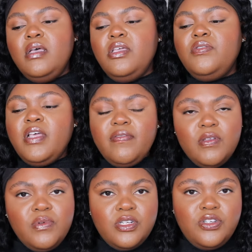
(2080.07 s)
you
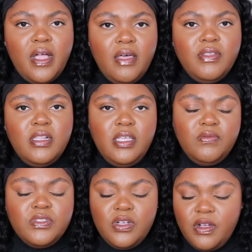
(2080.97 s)
definitely want to try out the Clean
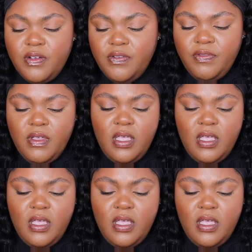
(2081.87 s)
Reserve.